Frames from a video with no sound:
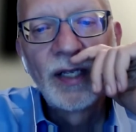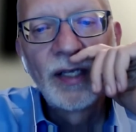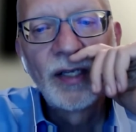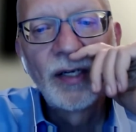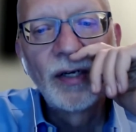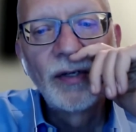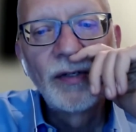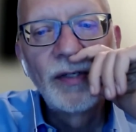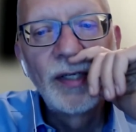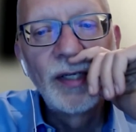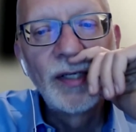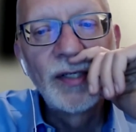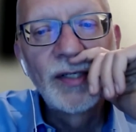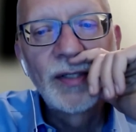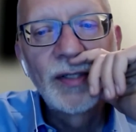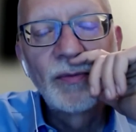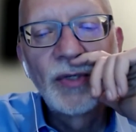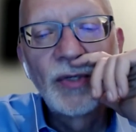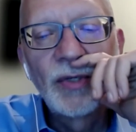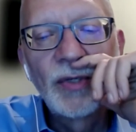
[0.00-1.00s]
needs
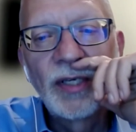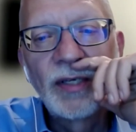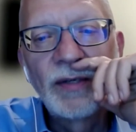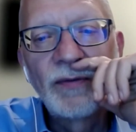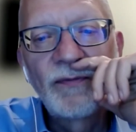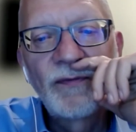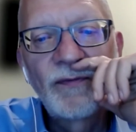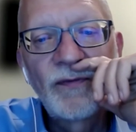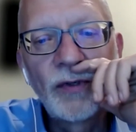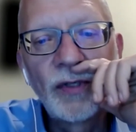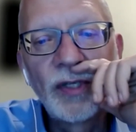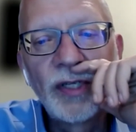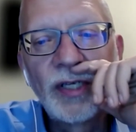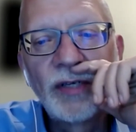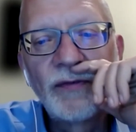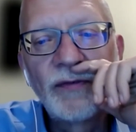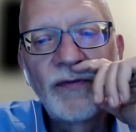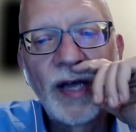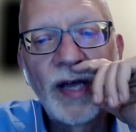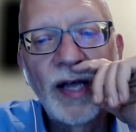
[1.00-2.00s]
to be fully
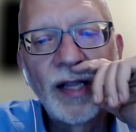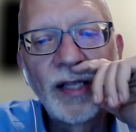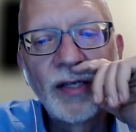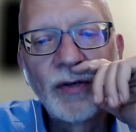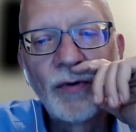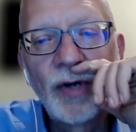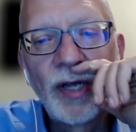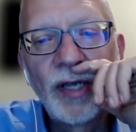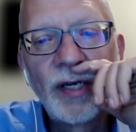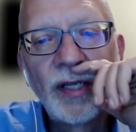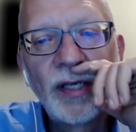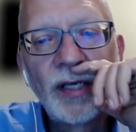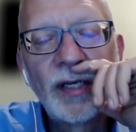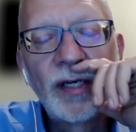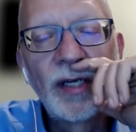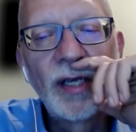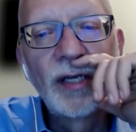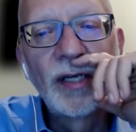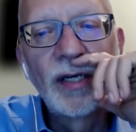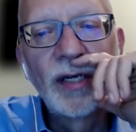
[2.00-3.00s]

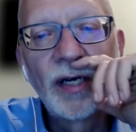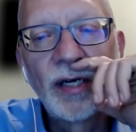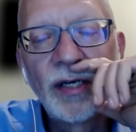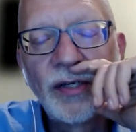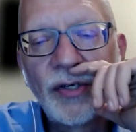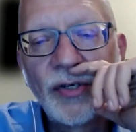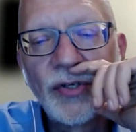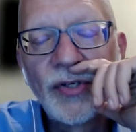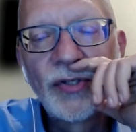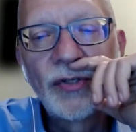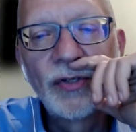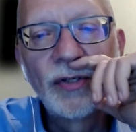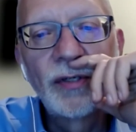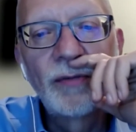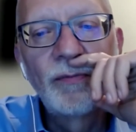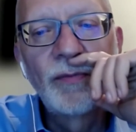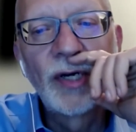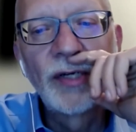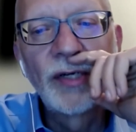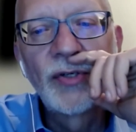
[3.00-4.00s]
evaluated and
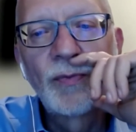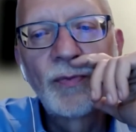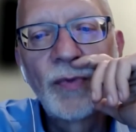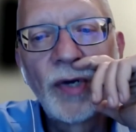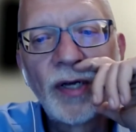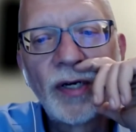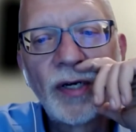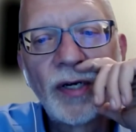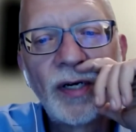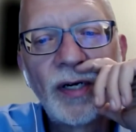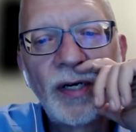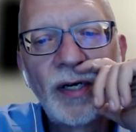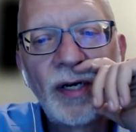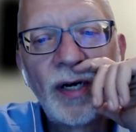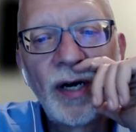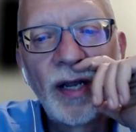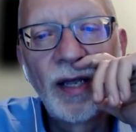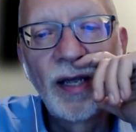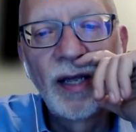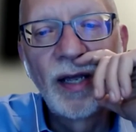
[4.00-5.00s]
understood much
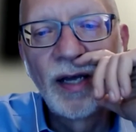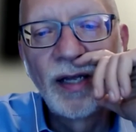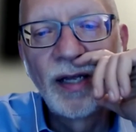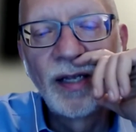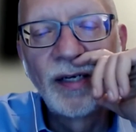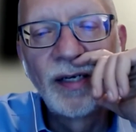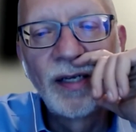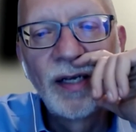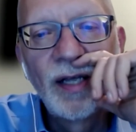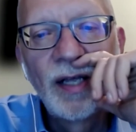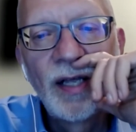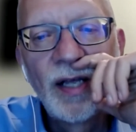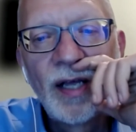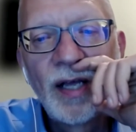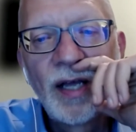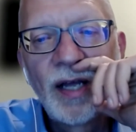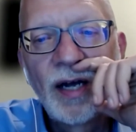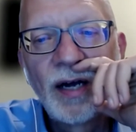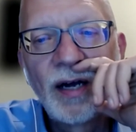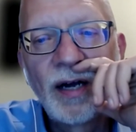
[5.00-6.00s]
better. And
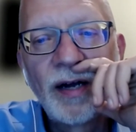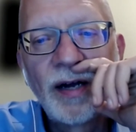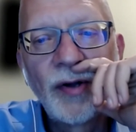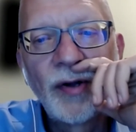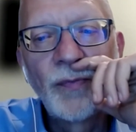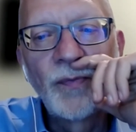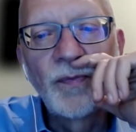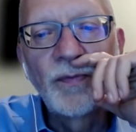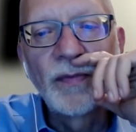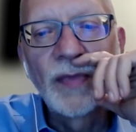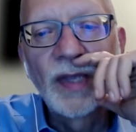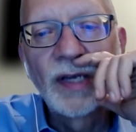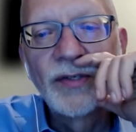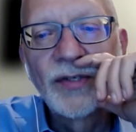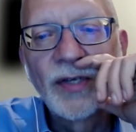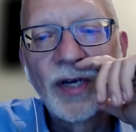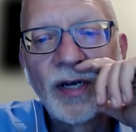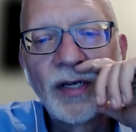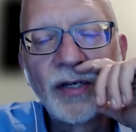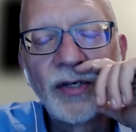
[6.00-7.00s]

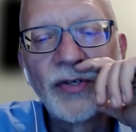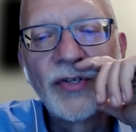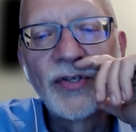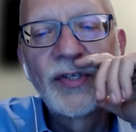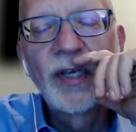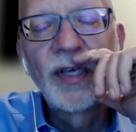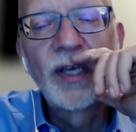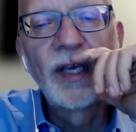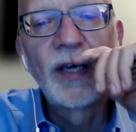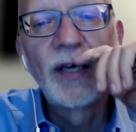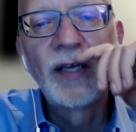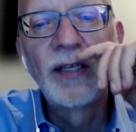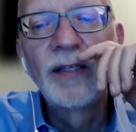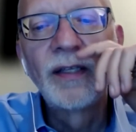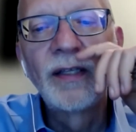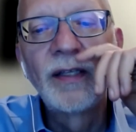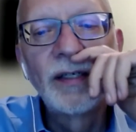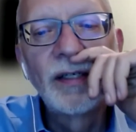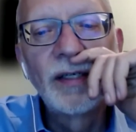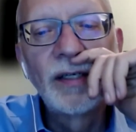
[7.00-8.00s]
as I
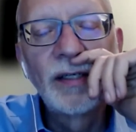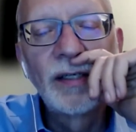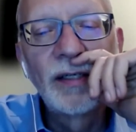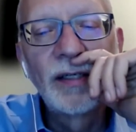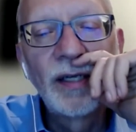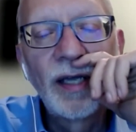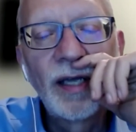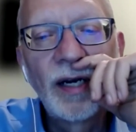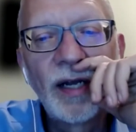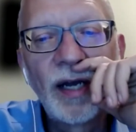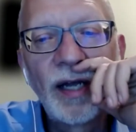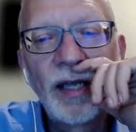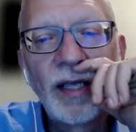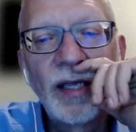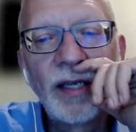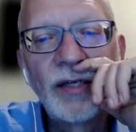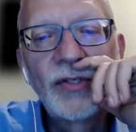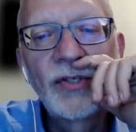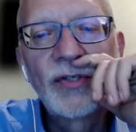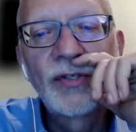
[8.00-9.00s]
understand, the
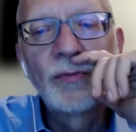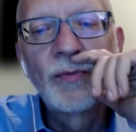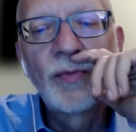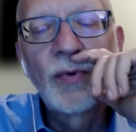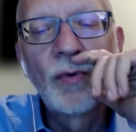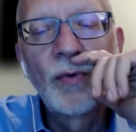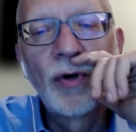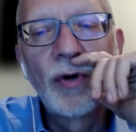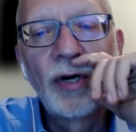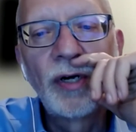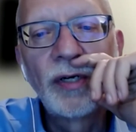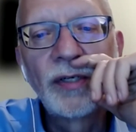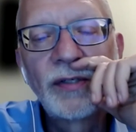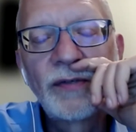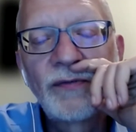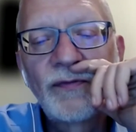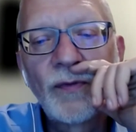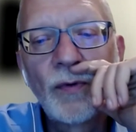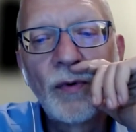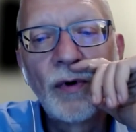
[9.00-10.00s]
NIH
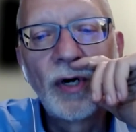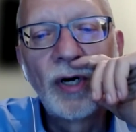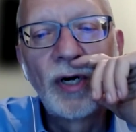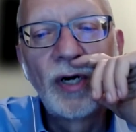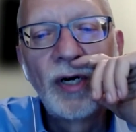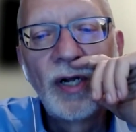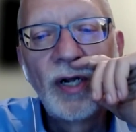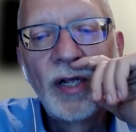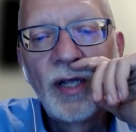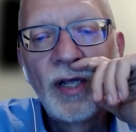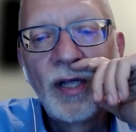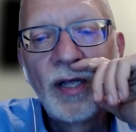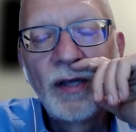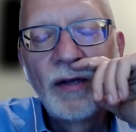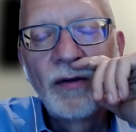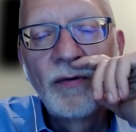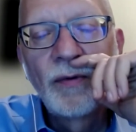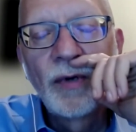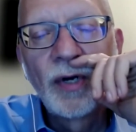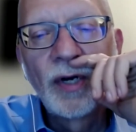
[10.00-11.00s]
support for
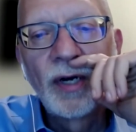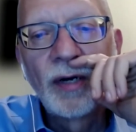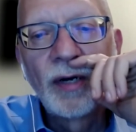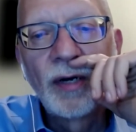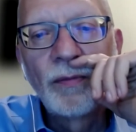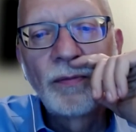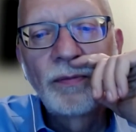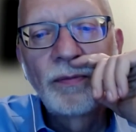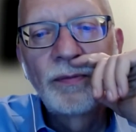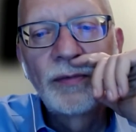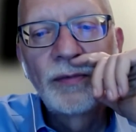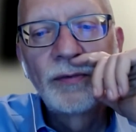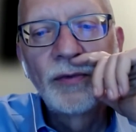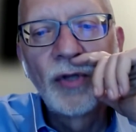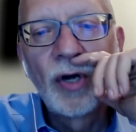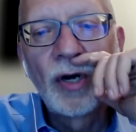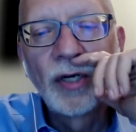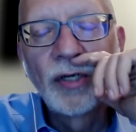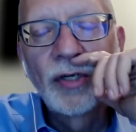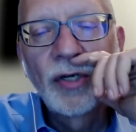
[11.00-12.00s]
long
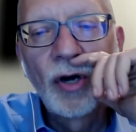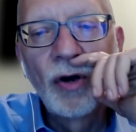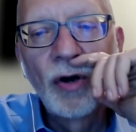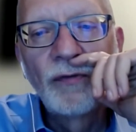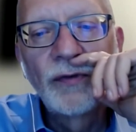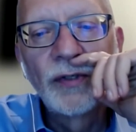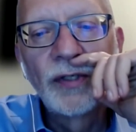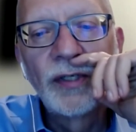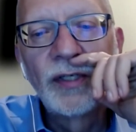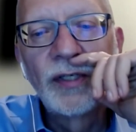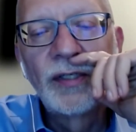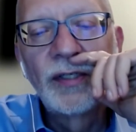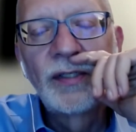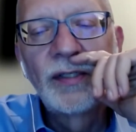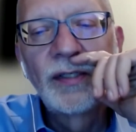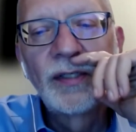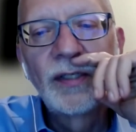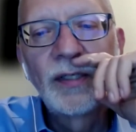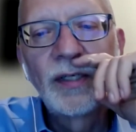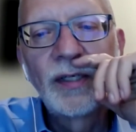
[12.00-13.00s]

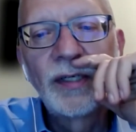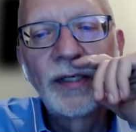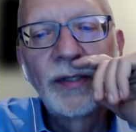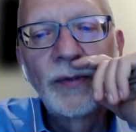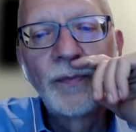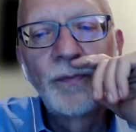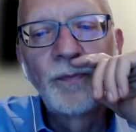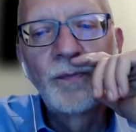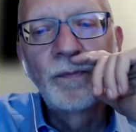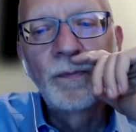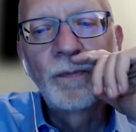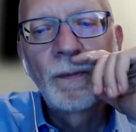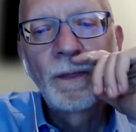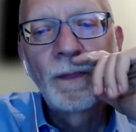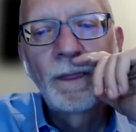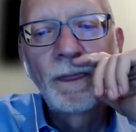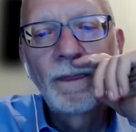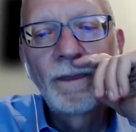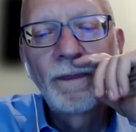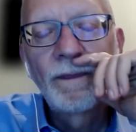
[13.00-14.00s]
COVID
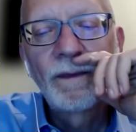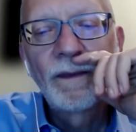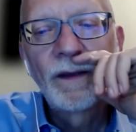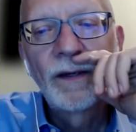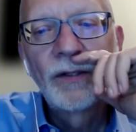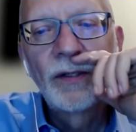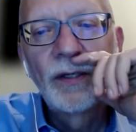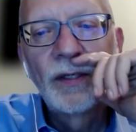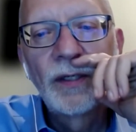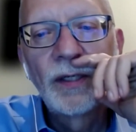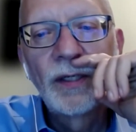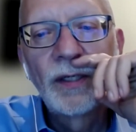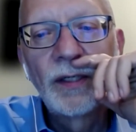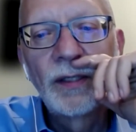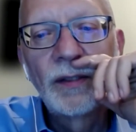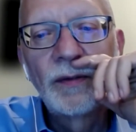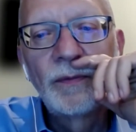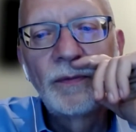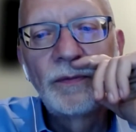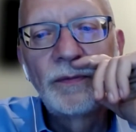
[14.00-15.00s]

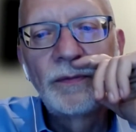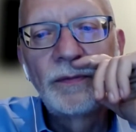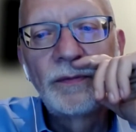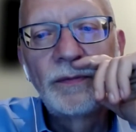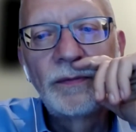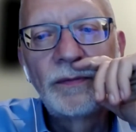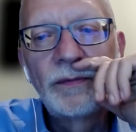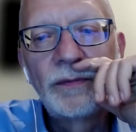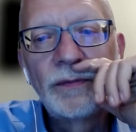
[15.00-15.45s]
um,